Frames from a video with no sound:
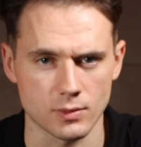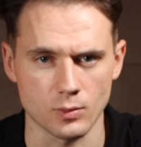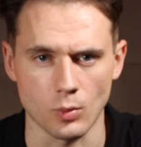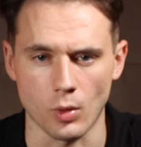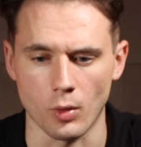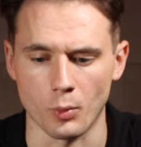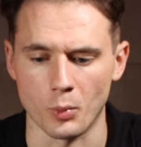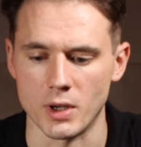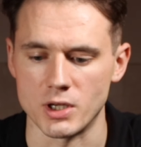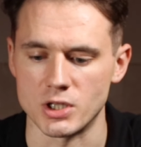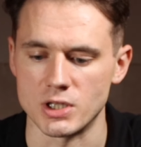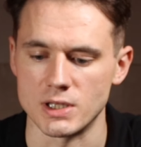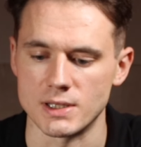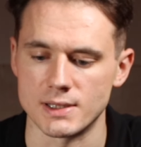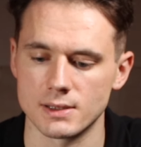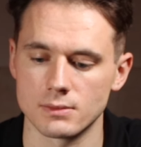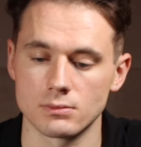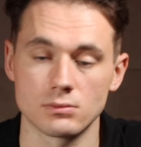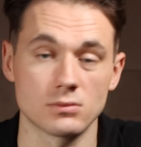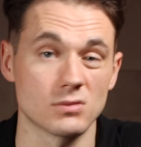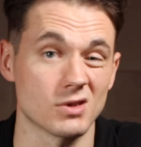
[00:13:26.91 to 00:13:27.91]
One where
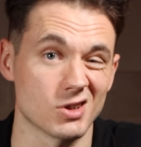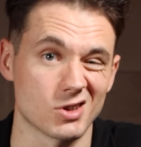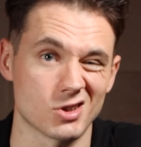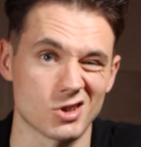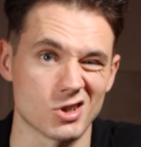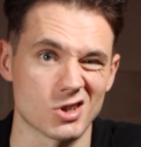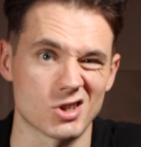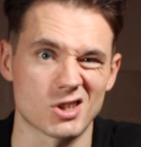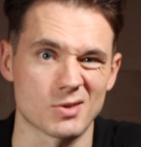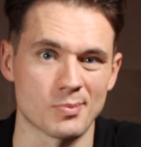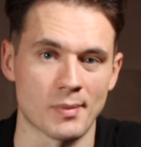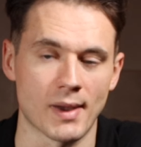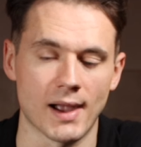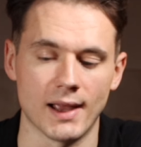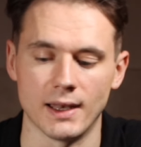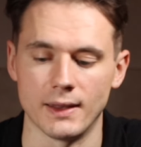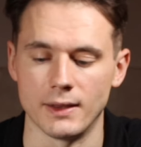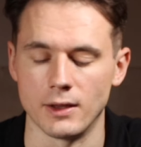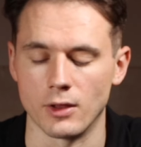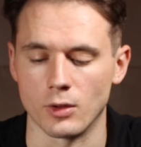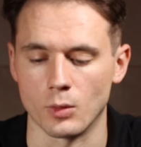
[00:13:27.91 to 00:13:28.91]
she's just
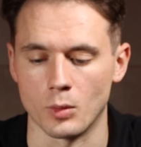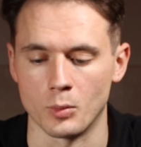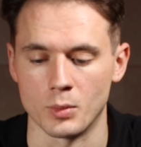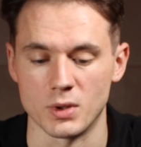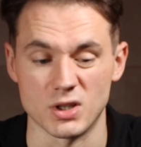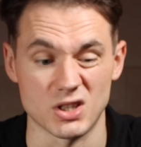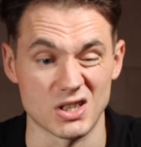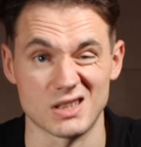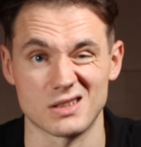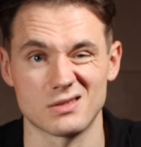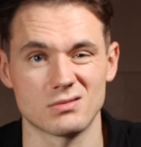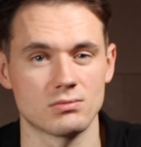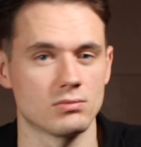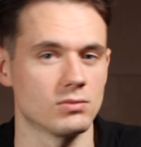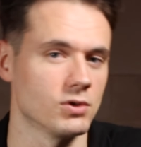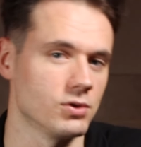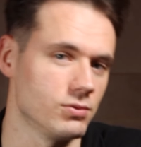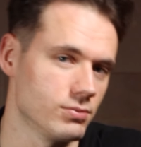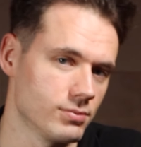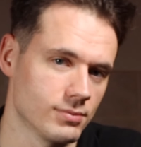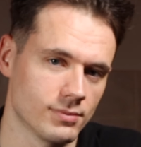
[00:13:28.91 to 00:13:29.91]
smiling, the other one where she's
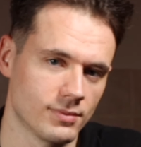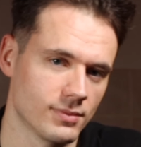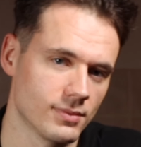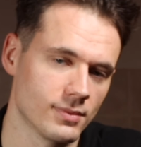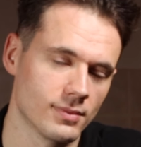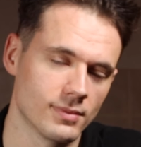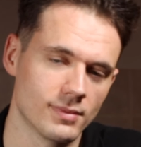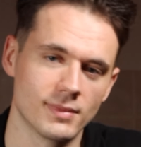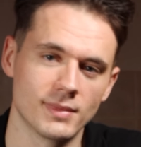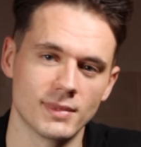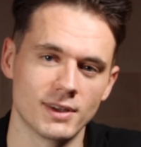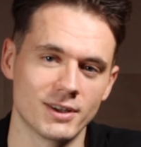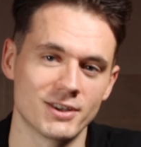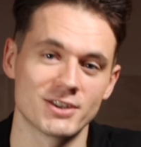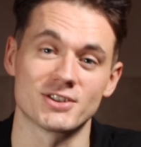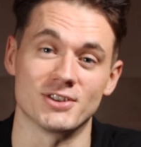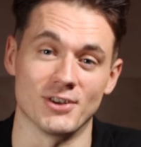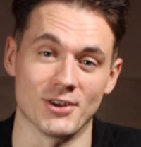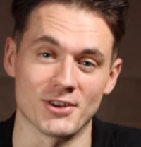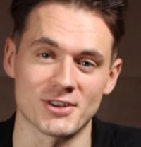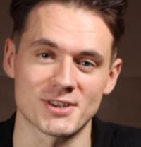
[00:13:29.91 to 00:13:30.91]

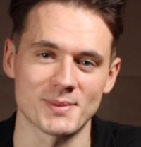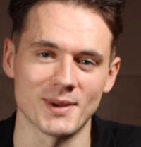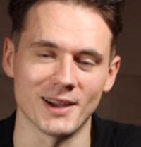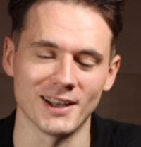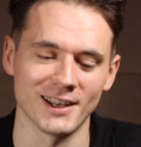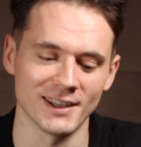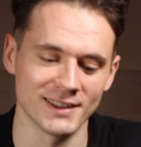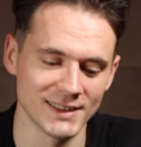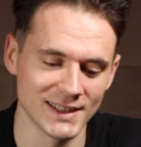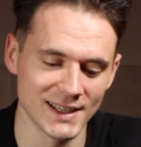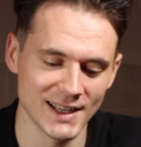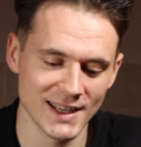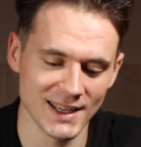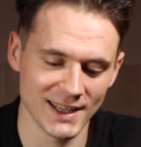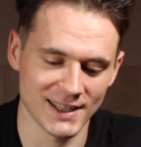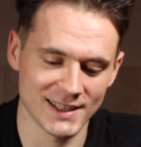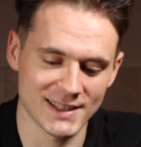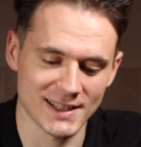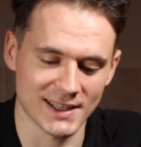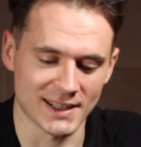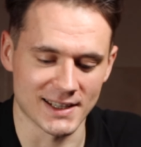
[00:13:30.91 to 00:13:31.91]
not smiling. You
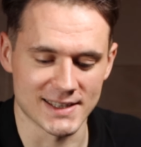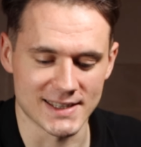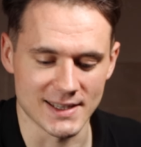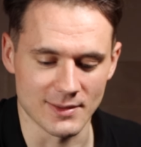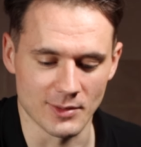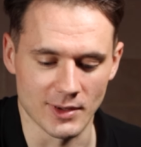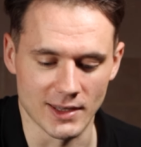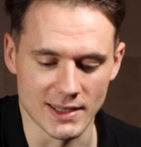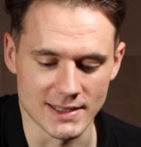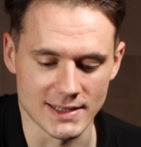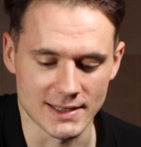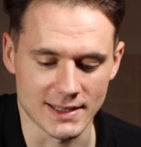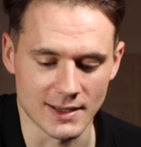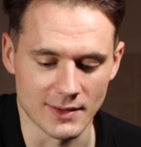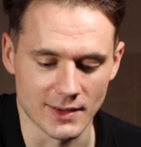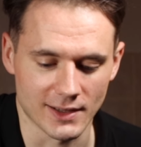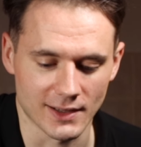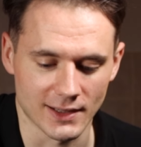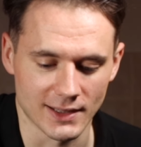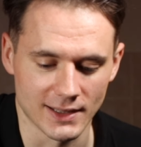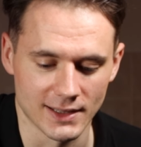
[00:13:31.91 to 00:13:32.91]
can kind of see where this is
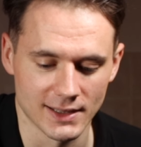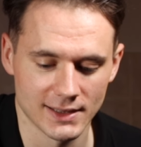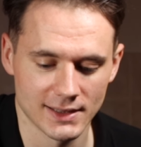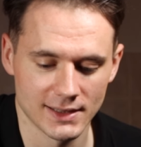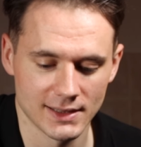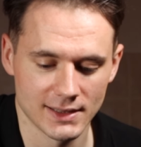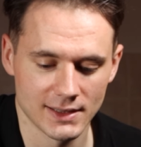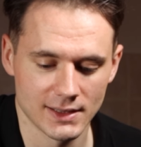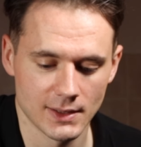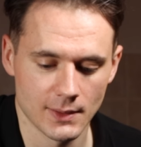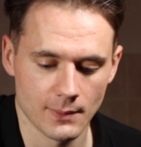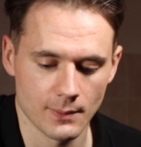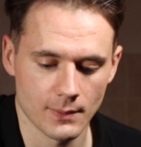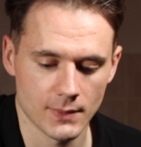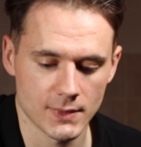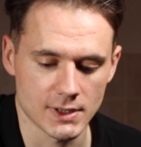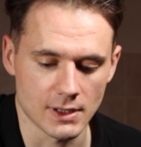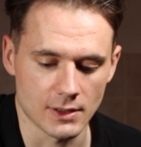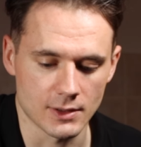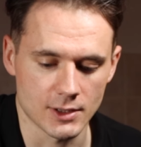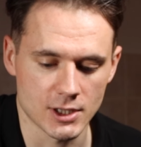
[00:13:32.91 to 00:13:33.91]
going, can't you?
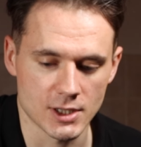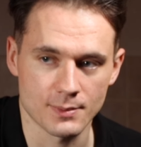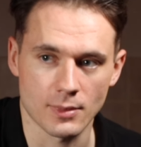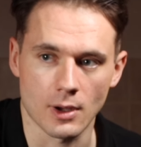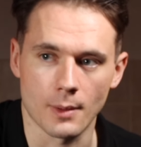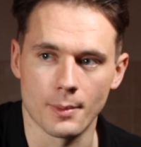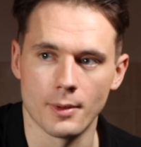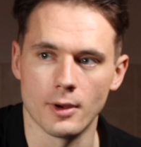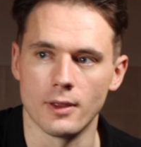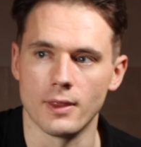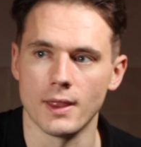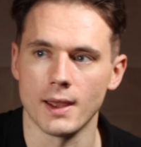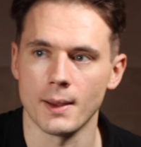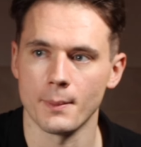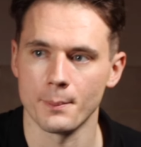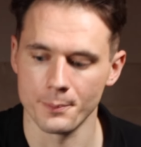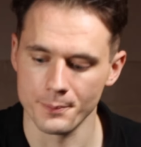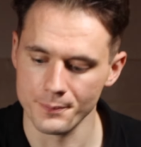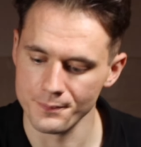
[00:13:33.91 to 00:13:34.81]
So I'll just pop her there.